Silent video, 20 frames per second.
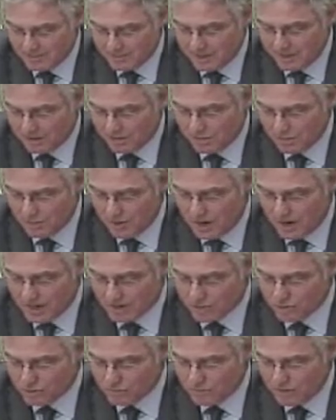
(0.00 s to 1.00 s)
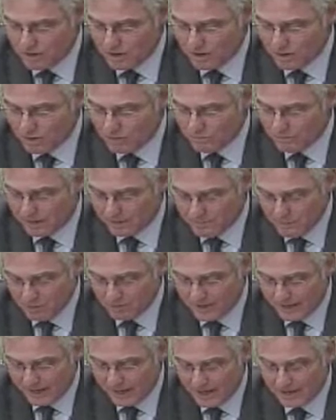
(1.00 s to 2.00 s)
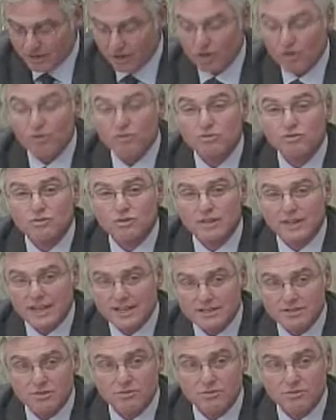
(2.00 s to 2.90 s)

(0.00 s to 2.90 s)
Over the years, the ADPQ